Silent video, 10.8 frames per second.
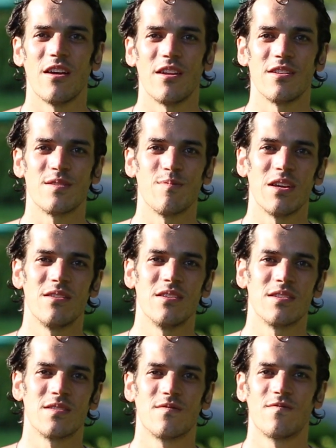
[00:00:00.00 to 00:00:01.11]
And it's made
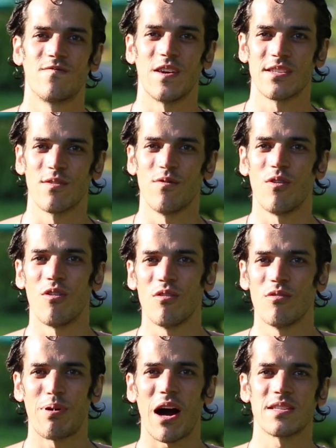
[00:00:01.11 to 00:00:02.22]
this festival
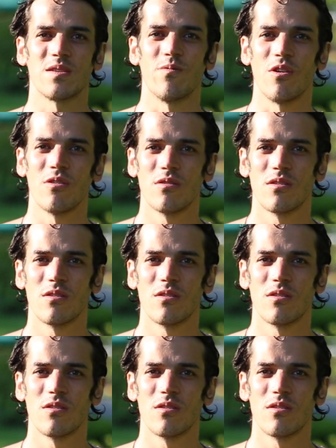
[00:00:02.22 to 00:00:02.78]
possible